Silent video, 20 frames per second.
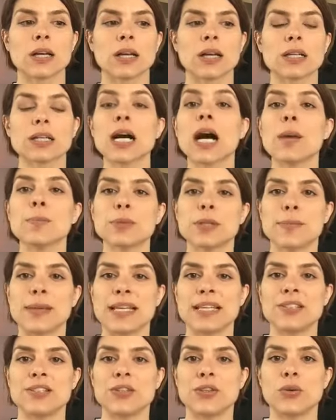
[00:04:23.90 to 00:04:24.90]

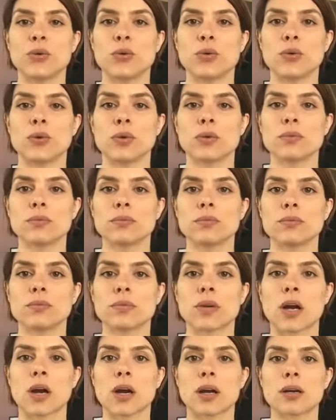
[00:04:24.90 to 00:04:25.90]
complement to
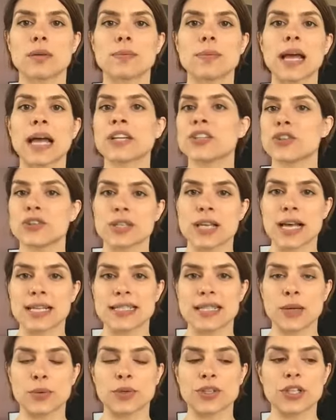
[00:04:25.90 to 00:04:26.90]
our exercise
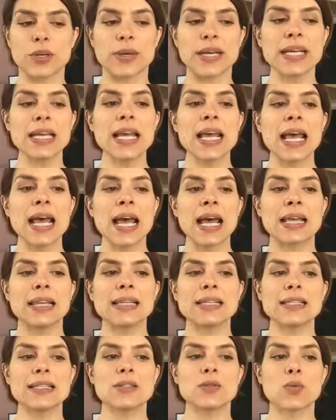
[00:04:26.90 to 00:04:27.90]
that we're doing. And
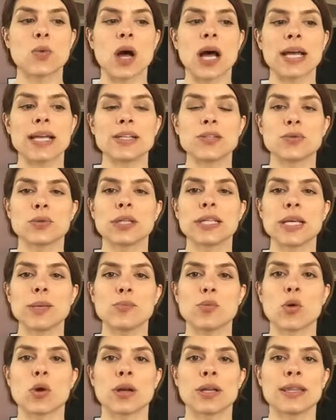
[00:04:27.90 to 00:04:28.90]
this is why it's really
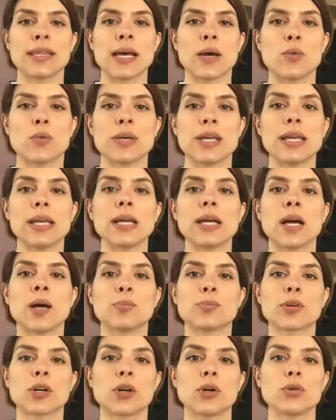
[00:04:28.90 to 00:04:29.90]
important that we
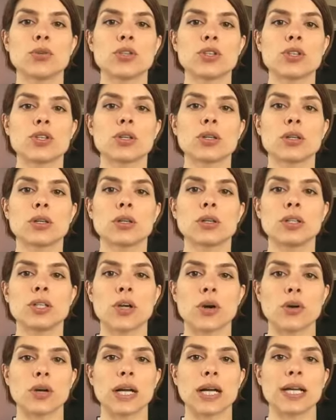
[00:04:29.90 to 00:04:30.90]
approach
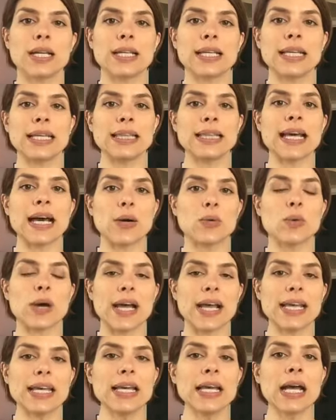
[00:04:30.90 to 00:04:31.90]
yoga in that
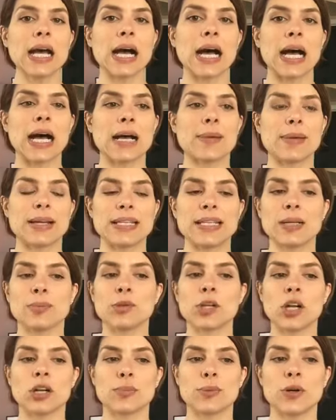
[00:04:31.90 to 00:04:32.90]
way. I did a
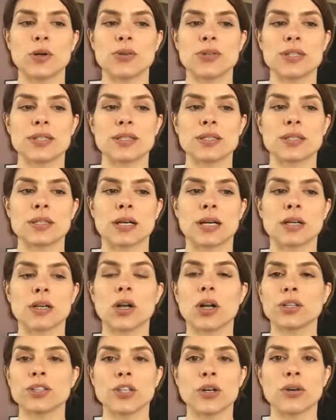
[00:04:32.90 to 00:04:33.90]
blog post
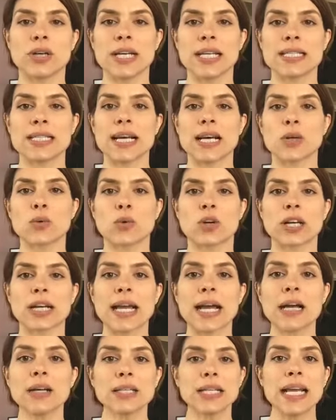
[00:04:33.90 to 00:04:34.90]
called Yoga is Not a
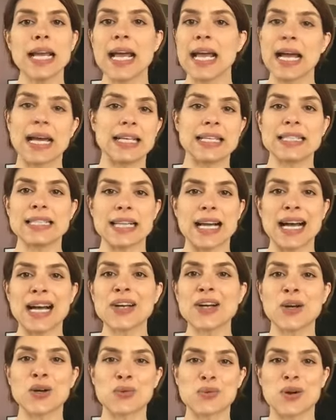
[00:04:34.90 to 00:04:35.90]
Workout, and it's
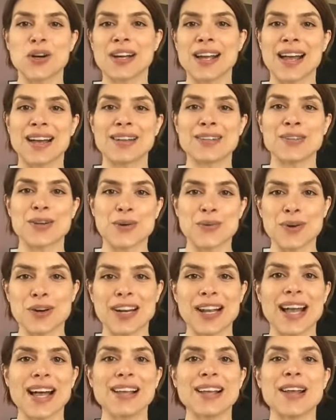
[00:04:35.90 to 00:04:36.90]
not. Our workout is our
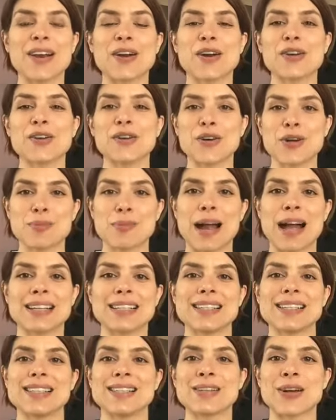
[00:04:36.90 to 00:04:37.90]
workout, and our yoga
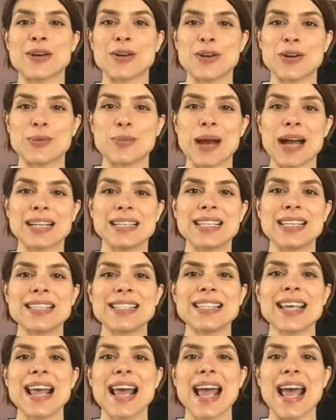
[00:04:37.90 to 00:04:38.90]
practice is our yoga
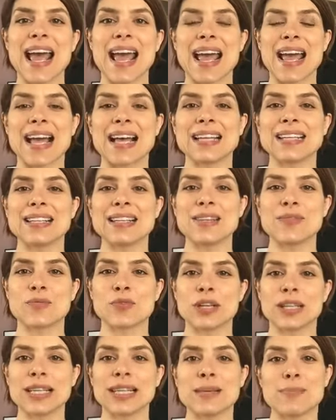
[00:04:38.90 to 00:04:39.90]
practice. And
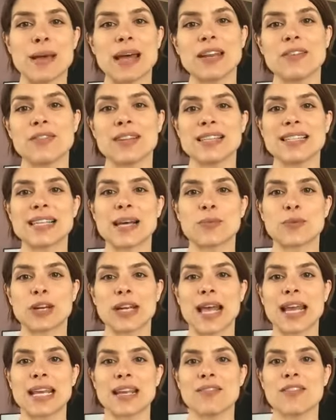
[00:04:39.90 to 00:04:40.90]
really the benefits that we're
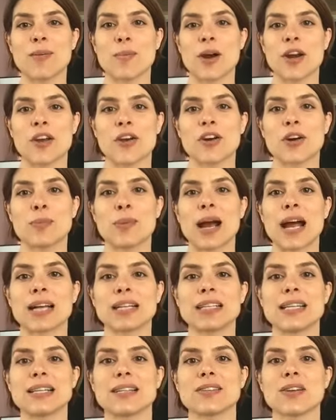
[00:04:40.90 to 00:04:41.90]
getting from our yoga
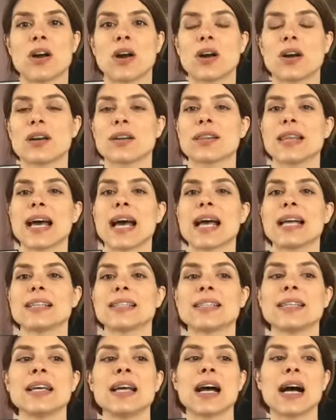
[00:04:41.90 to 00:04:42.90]
practice are
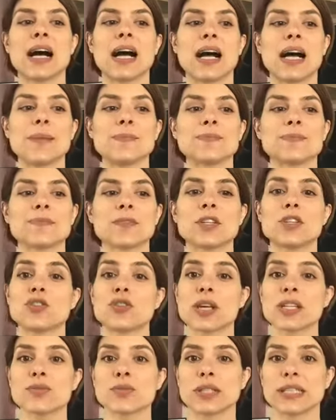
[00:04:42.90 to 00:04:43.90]
that
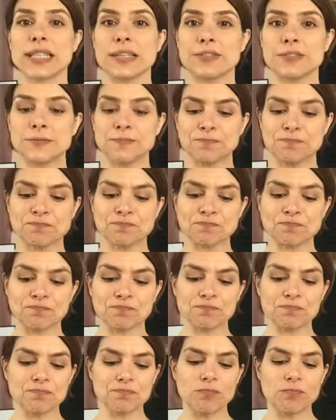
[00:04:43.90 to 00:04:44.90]
stress relief.
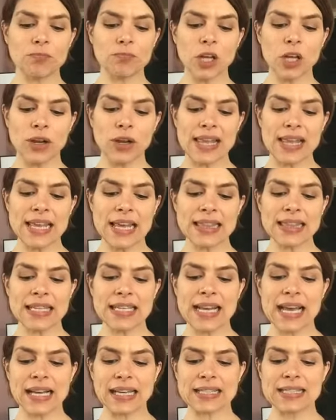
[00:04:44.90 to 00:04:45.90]
Okay, then the
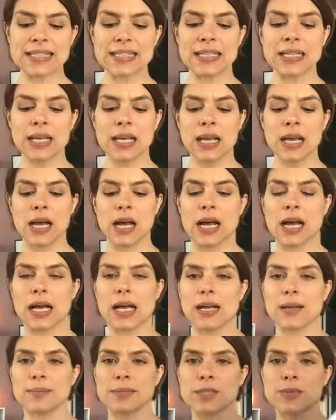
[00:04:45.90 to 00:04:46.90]
next,
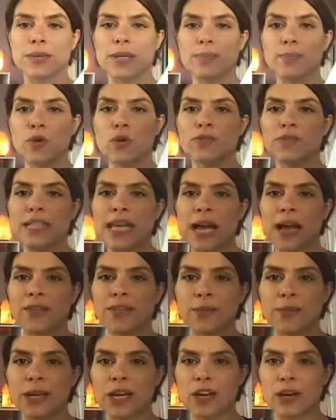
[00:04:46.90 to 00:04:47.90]
as we move down
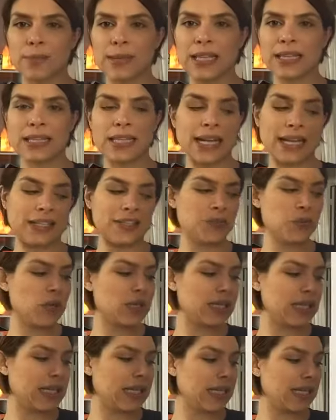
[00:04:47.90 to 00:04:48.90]
the pyramid, the next
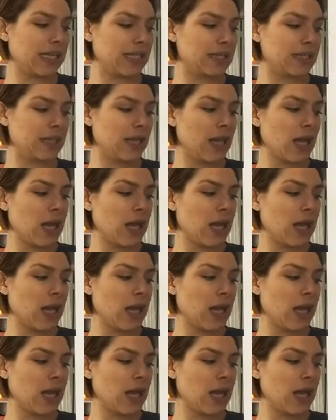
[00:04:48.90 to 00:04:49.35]
one is